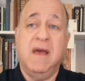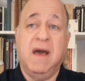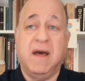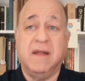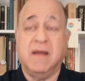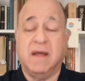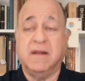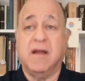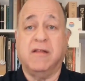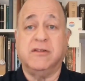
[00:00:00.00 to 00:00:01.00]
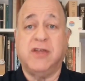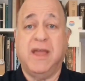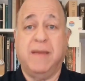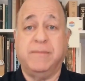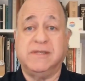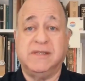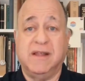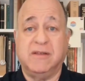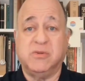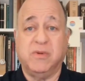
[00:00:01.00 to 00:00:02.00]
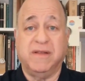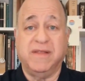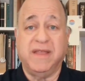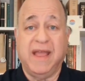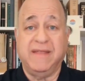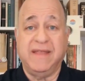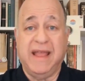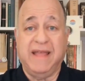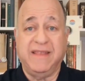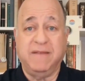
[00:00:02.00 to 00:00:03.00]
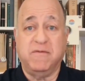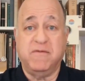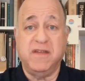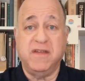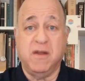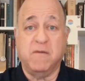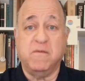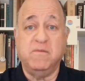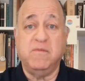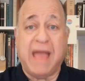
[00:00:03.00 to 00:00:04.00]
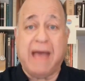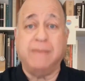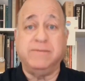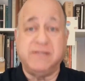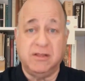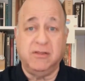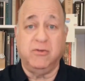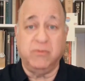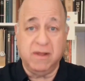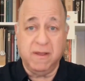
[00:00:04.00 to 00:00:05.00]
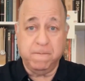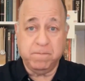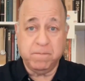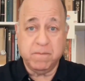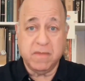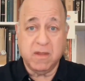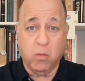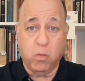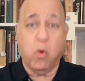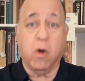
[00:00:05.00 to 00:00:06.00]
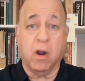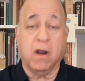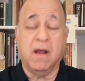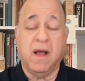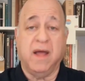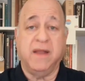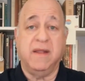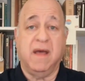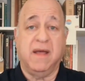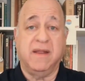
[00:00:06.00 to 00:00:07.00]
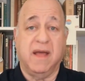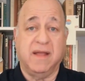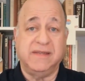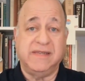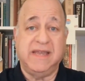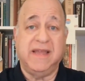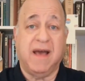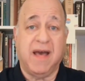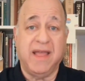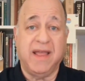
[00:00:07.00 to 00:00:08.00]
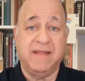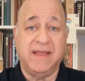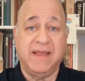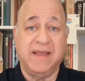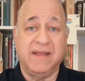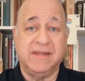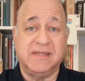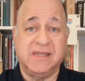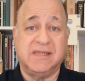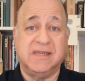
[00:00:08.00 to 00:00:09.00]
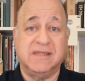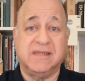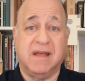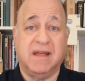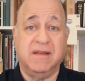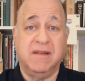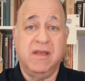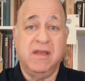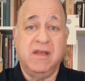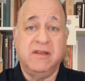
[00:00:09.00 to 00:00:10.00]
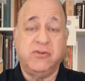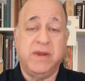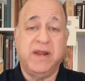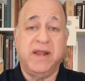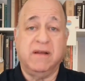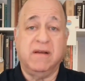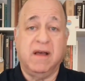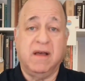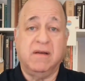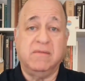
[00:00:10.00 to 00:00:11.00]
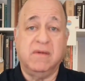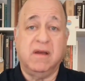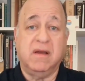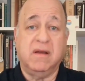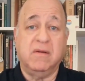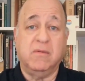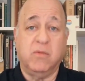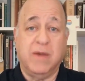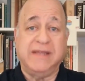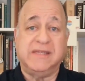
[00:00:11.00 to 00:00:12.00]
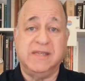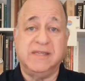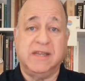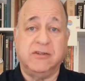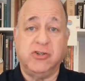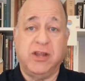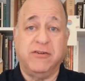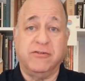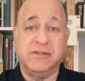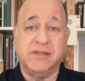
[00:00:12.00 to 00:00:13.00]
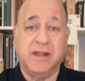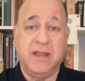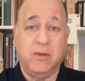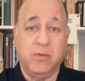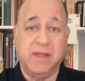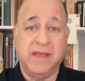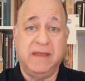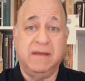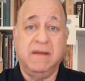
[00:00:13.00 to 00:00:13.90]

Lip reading: on college campuses and elsewhere, and the absolute war on DEI and the insistence on treating races and genders unequally,